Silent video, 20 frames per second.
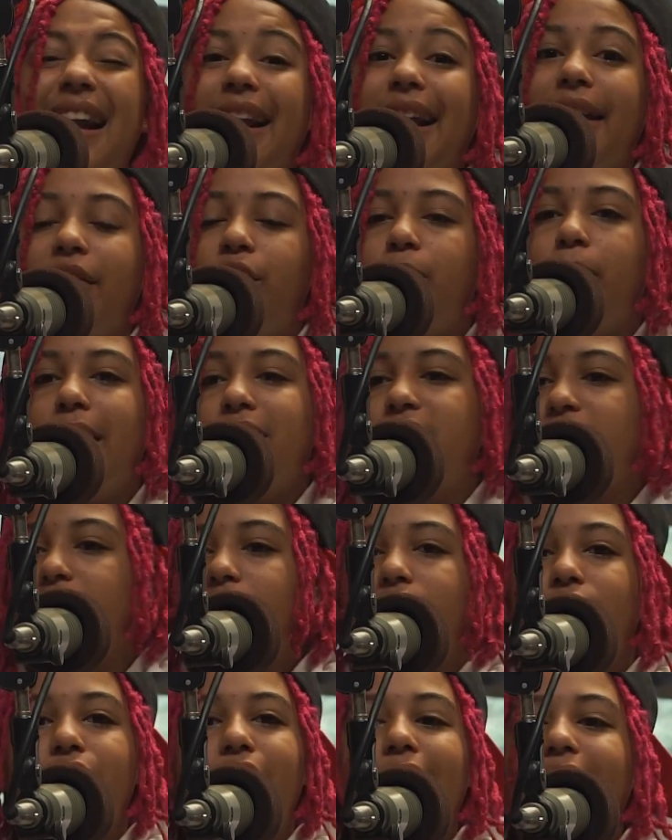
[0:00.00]
lot of
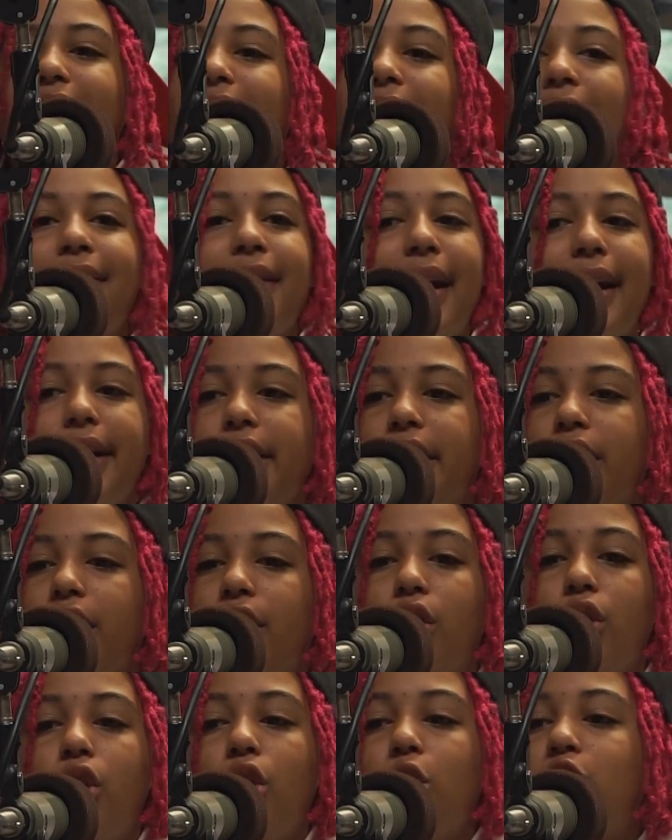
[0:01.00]
information. They, they like,
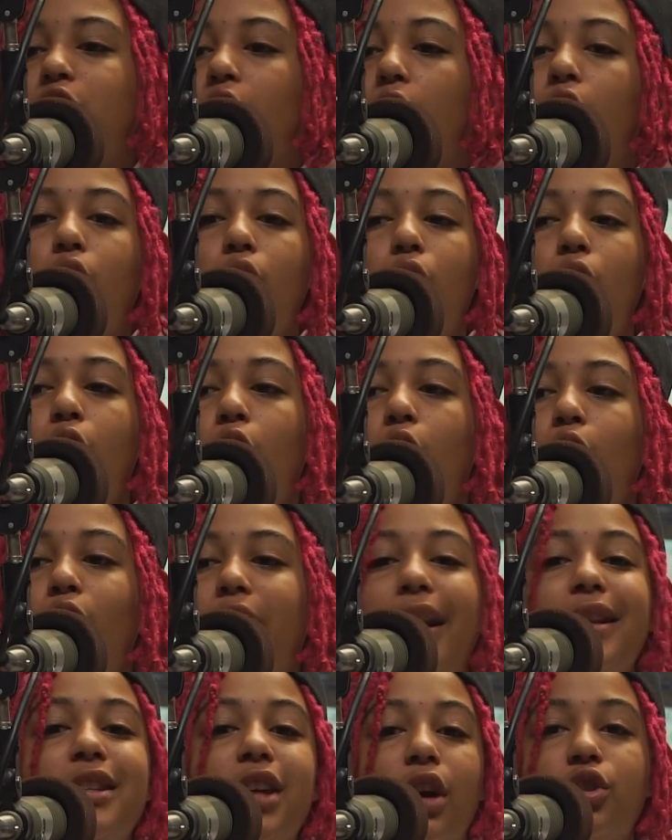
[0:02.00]
uh, so
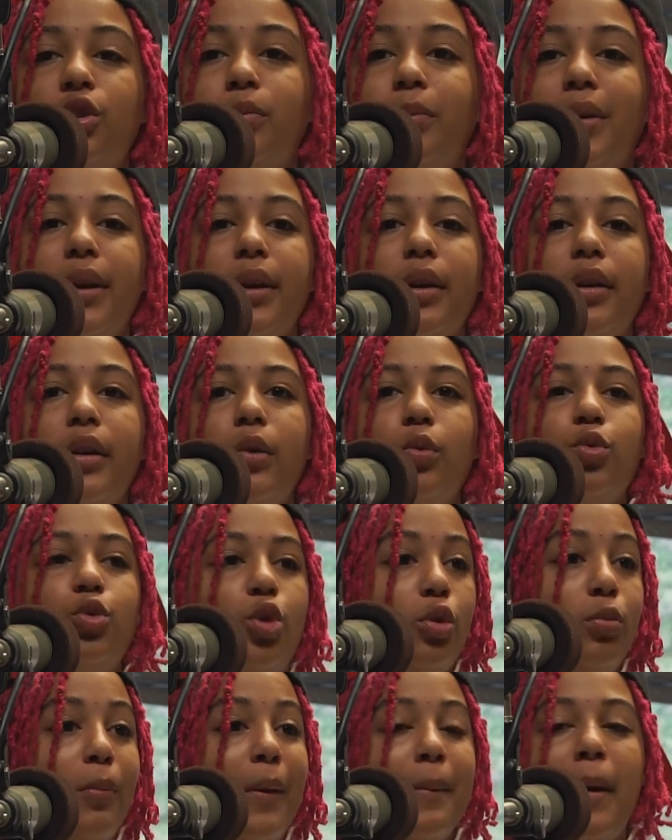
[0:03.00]
they talked to me.
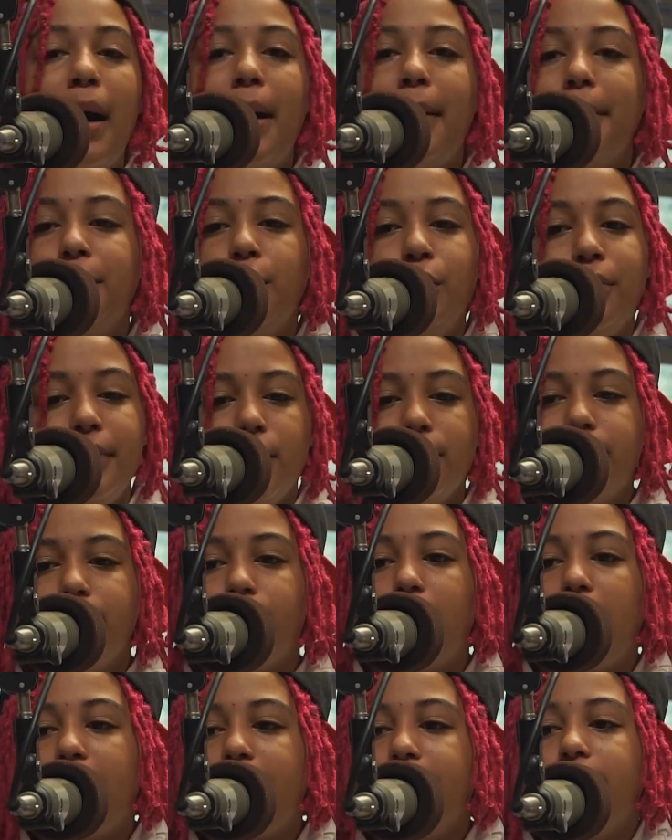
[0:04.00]
So my mom do
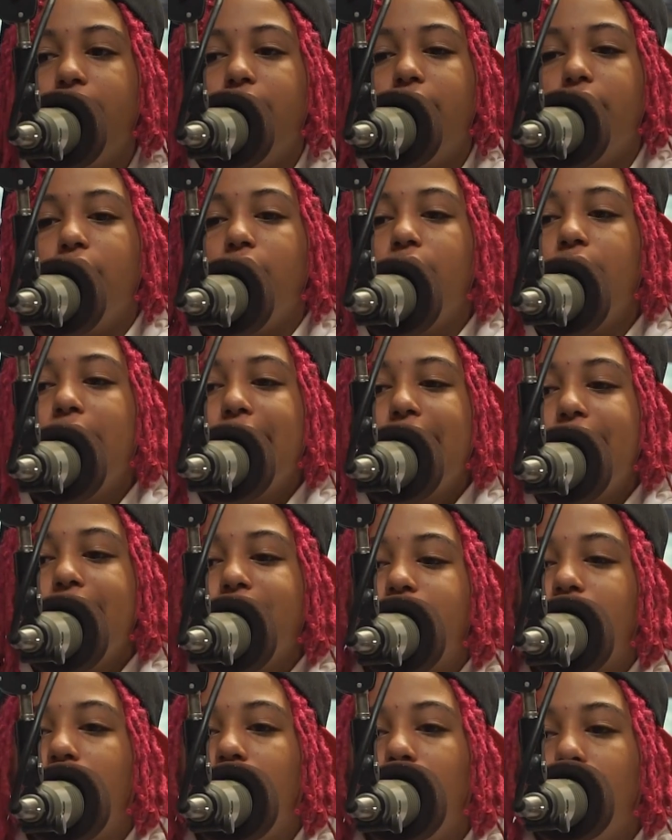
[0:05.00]
music, right? Uh,
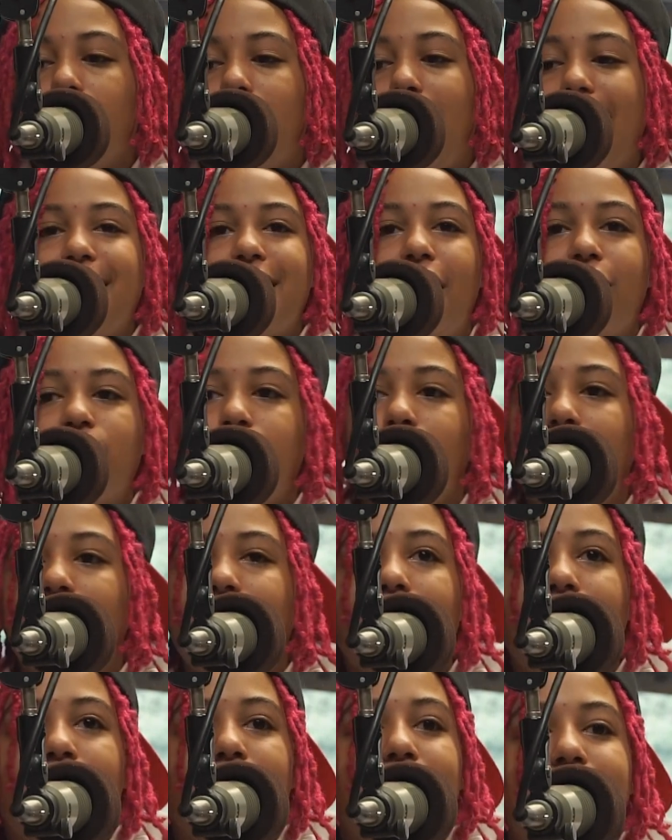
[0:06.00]
so they talked to
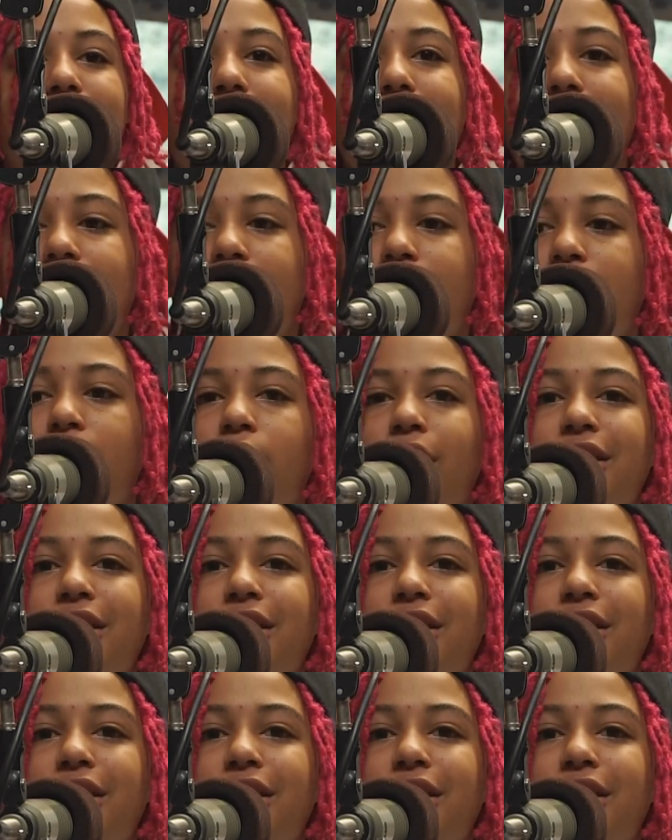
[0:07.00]
me. They